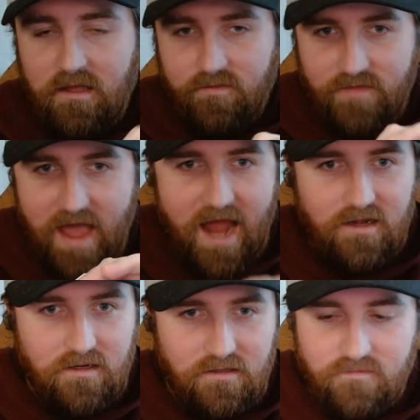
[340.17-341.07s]

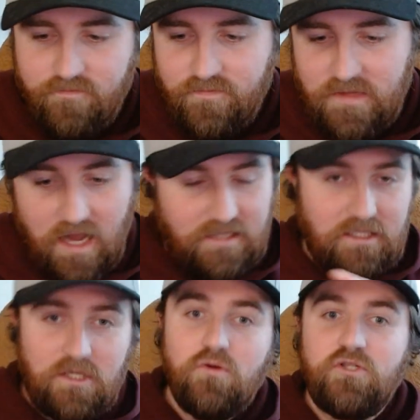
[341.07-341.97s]
That like
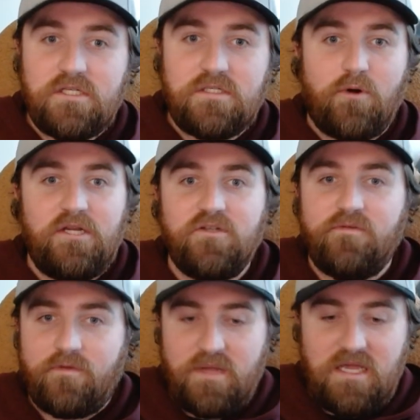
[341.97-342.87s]
huge inspiration
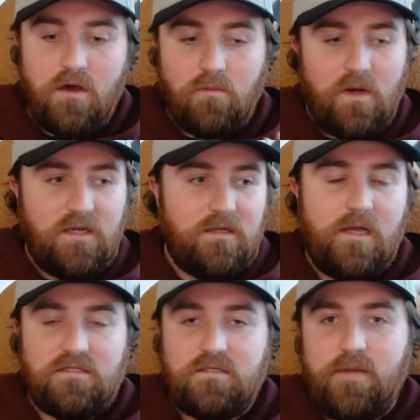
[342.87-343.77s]
for me on wanting to
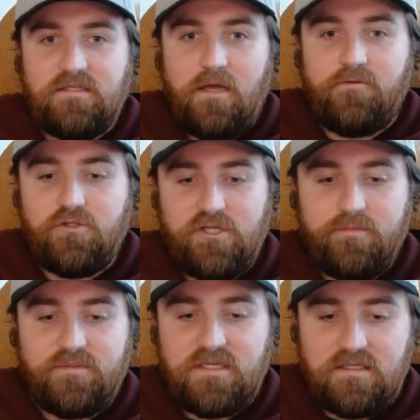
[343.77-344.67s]
customize other
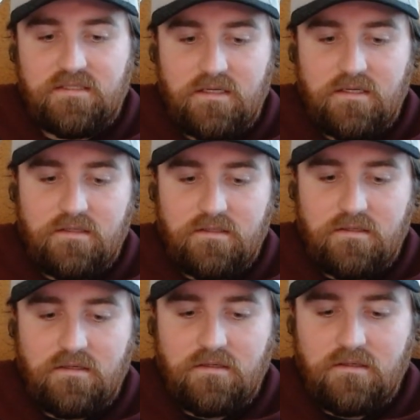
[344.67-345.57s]
ships is
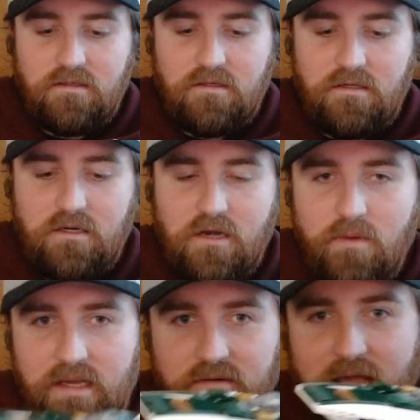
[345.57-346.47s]

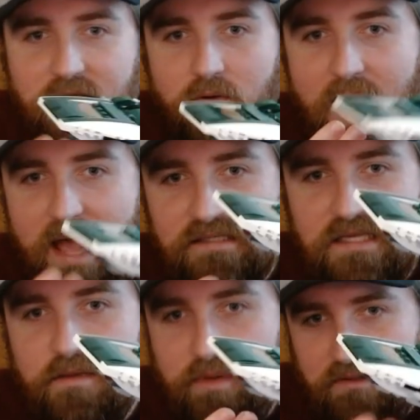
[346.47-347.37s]
knowing Lego has
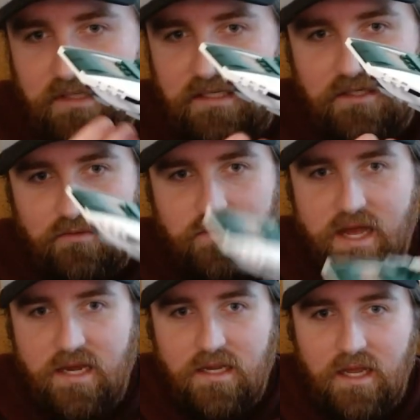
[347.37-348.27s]
the ability to do
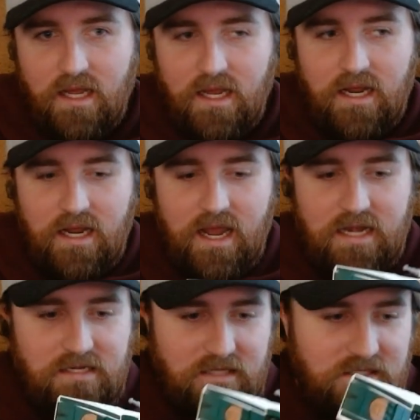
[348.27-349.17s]
that
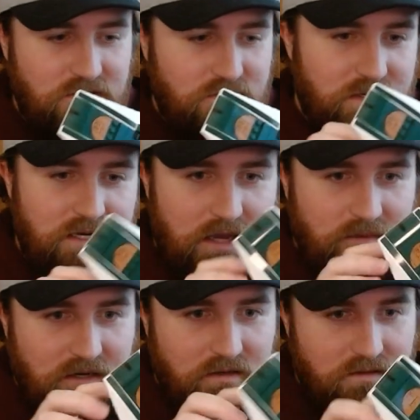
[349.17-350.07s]
and doesn't do it. I
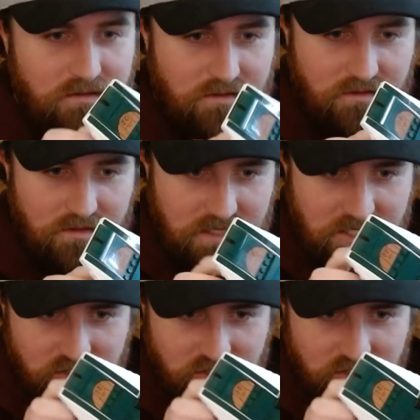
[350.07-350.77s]
mean, each